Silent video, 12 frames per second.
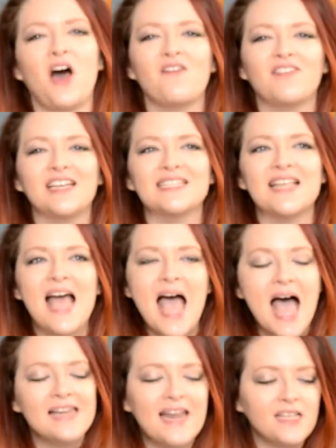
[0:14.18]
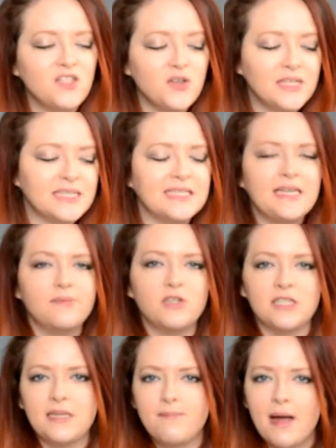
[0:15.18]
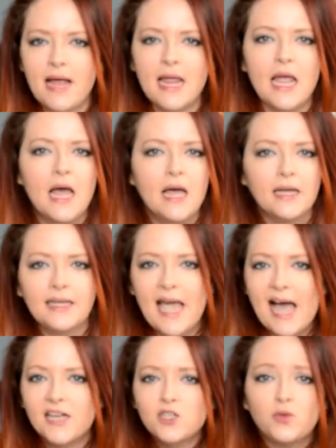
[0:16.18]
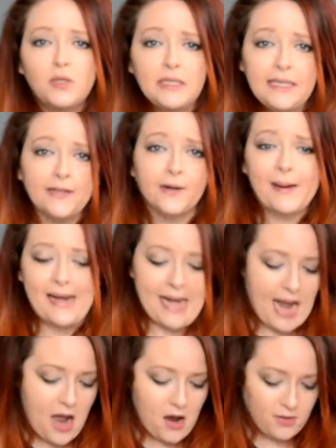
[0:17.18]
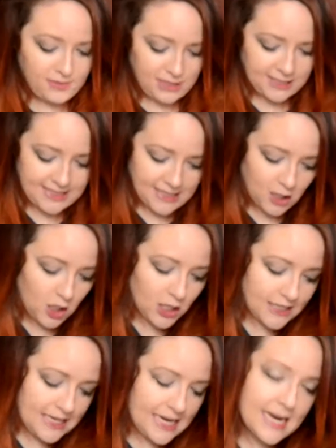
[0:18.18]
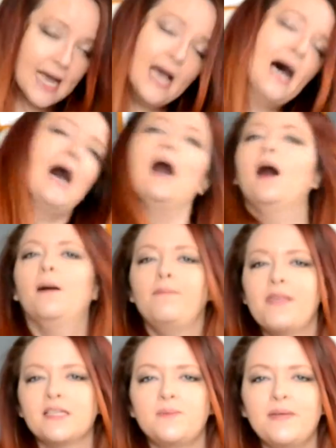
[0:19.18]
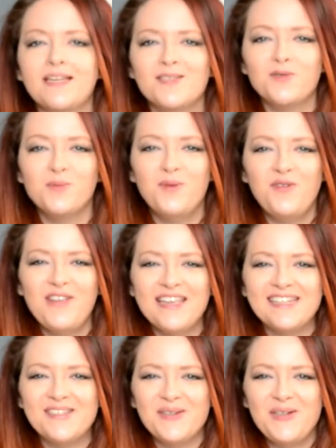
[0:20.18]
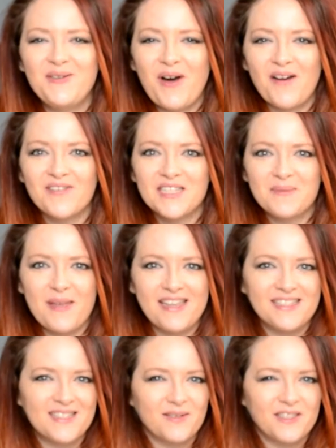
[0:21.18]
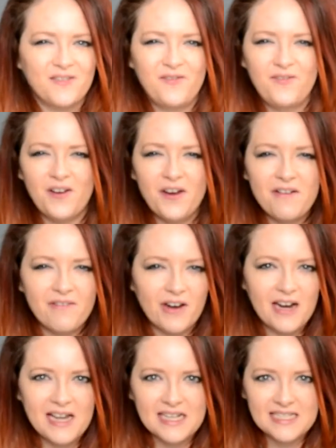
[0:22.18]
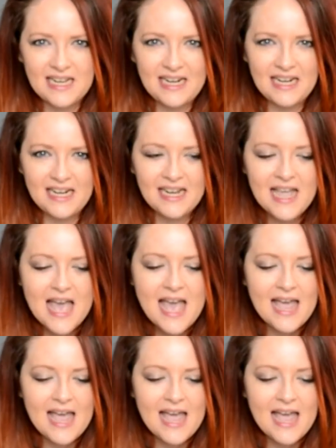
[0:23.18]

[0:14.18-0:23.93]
the office. And as you can see, I'm just in my casual gear right now. I'm just in a hoodie. That's because we're moving into a new office space, so it's very exciting,